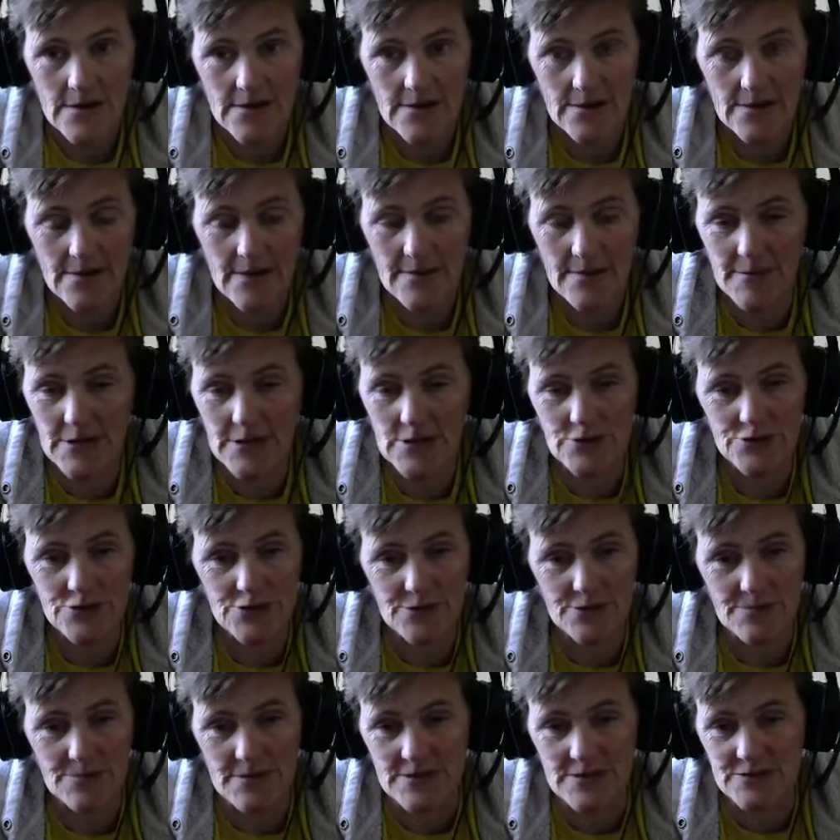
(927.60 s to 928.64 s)
Grandma, you
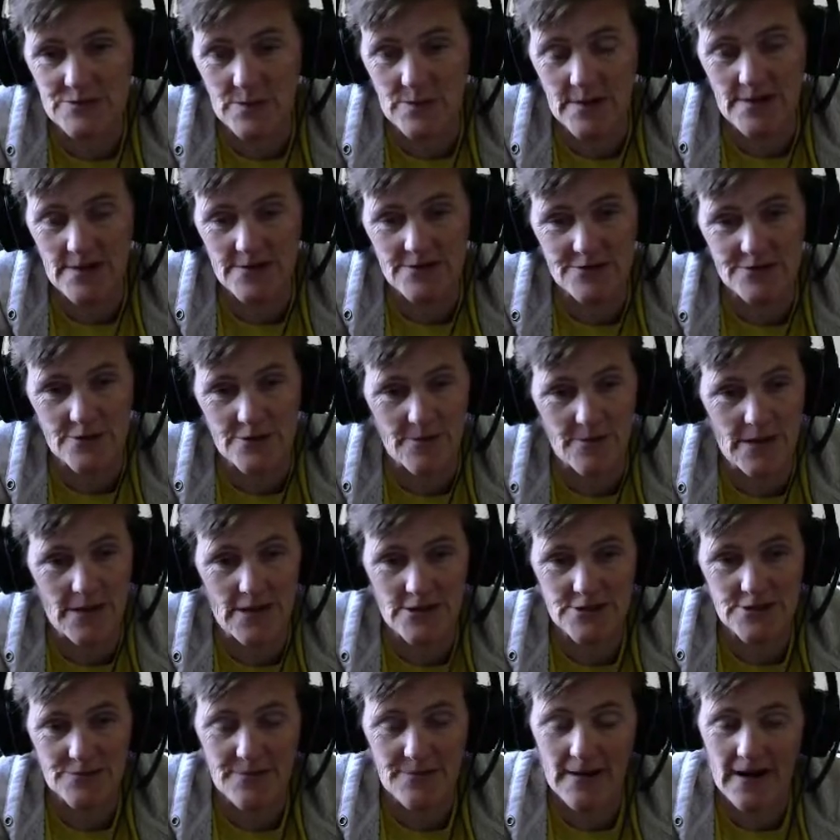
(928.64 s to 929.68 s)
shouldn't be swearing so
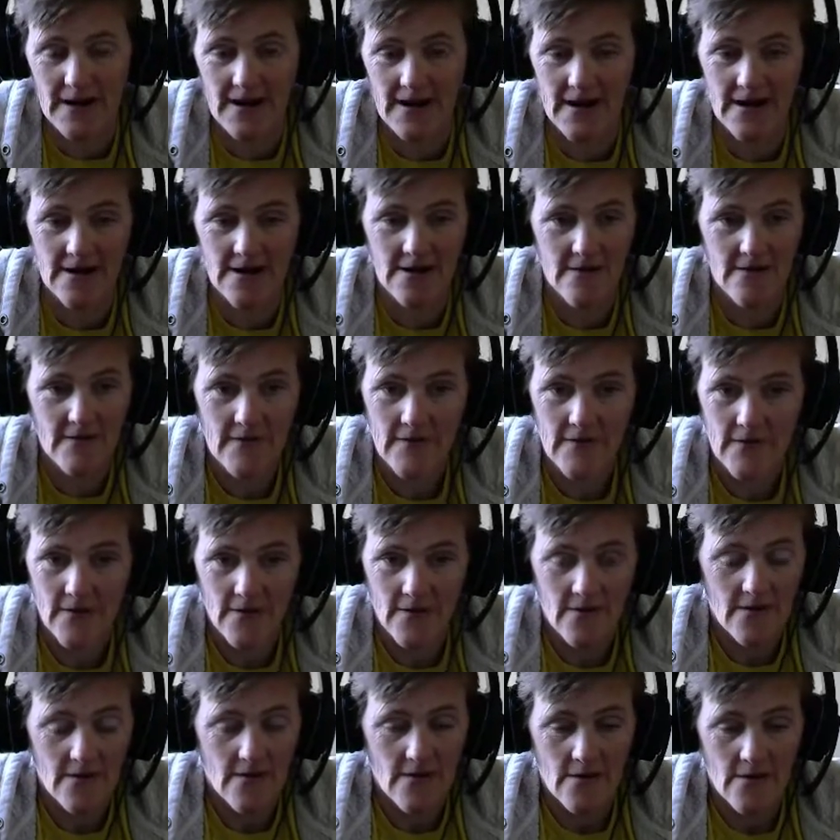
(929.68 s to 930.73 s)
much, man. I'm
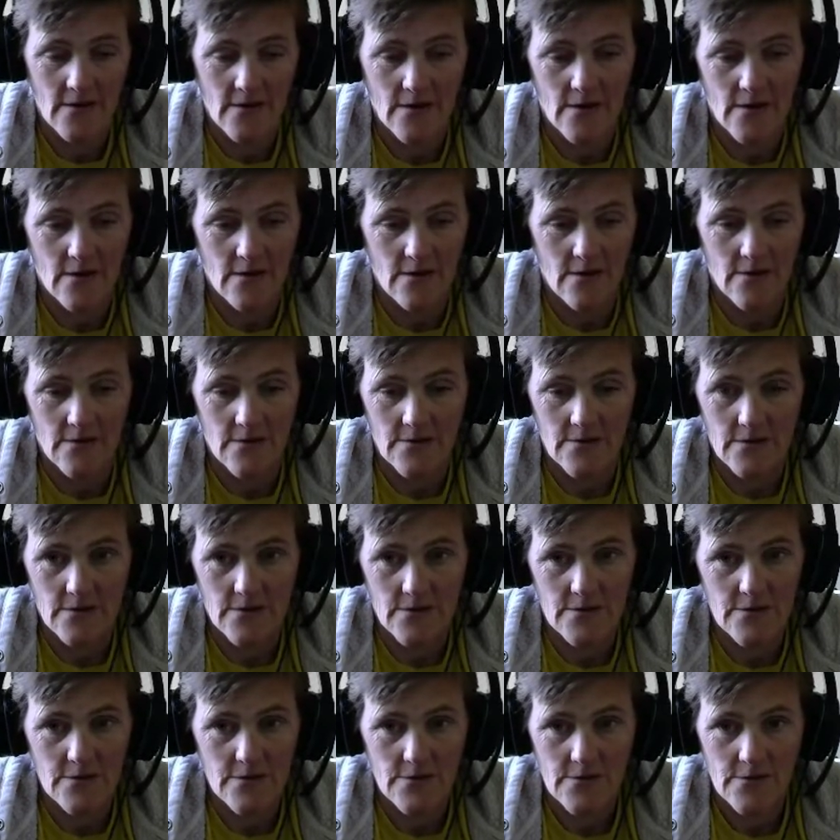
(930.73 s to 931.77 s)
gonna have to tell him.
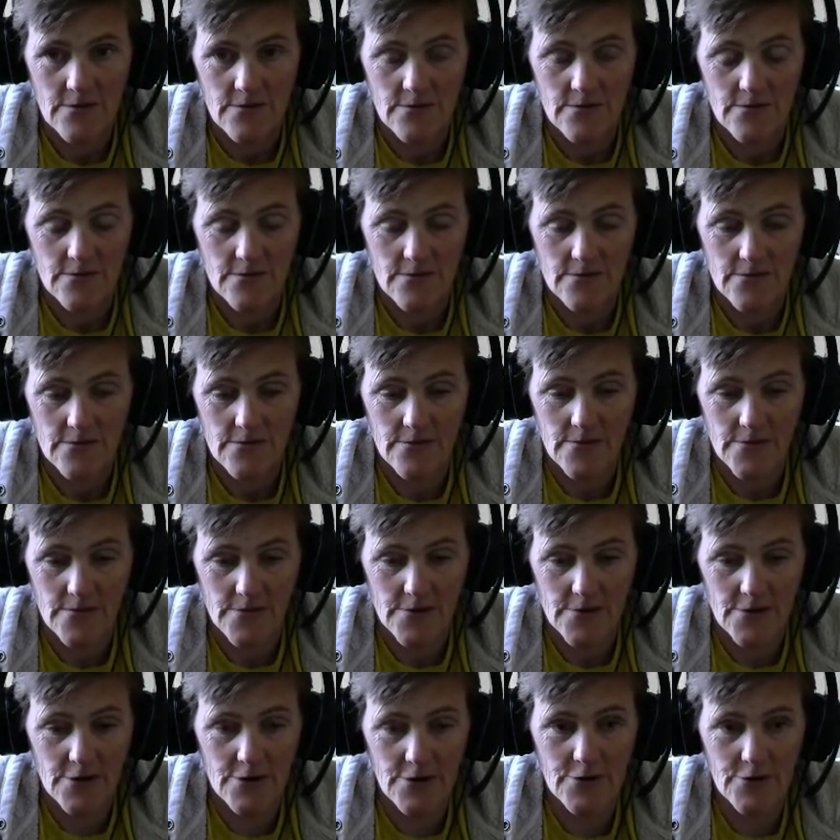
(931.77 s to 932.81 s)

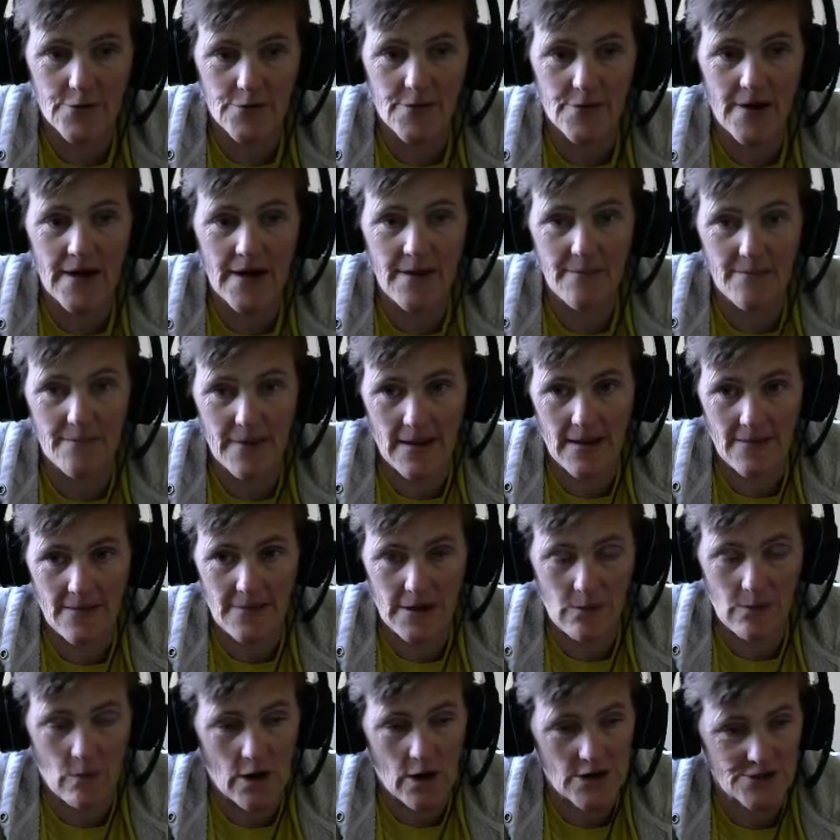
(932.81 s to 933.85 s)
Your
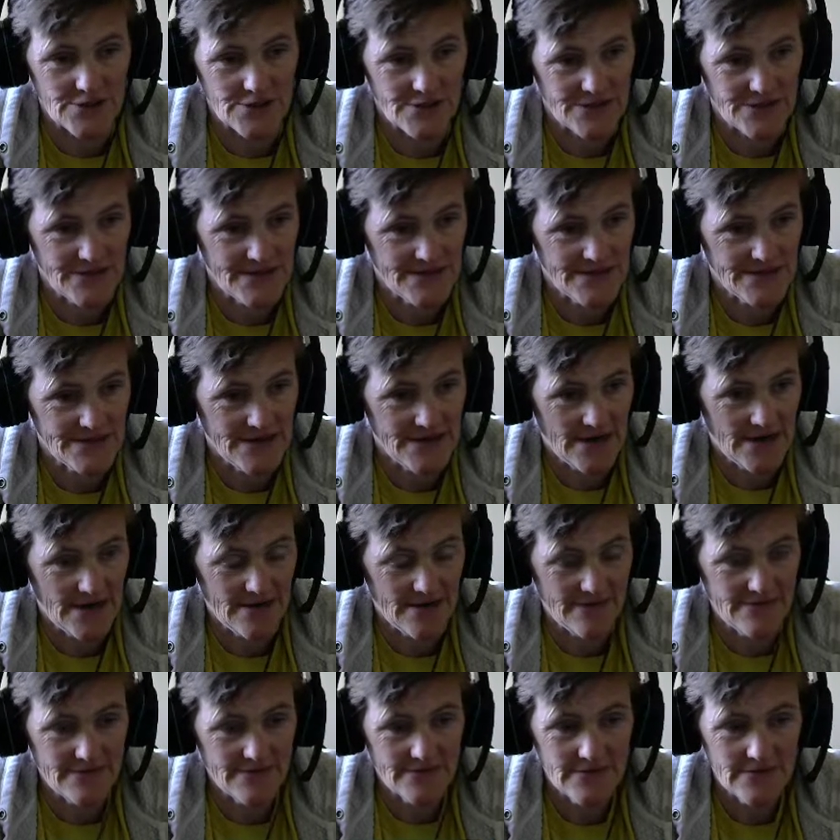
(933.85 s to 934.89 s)
grandbaby watches this
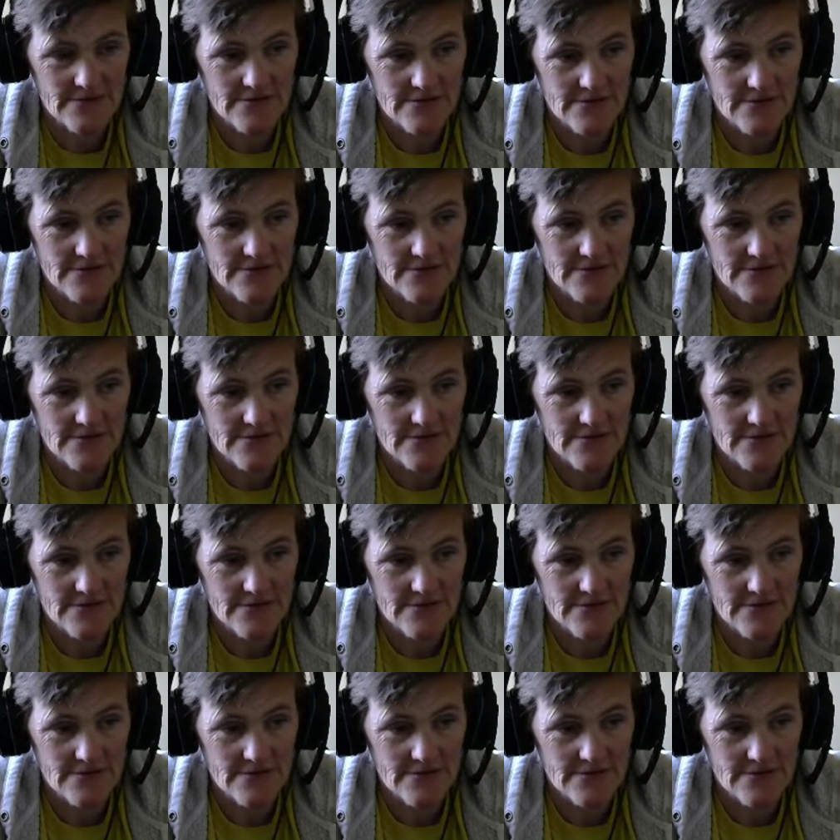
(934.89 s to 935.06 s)
stuff.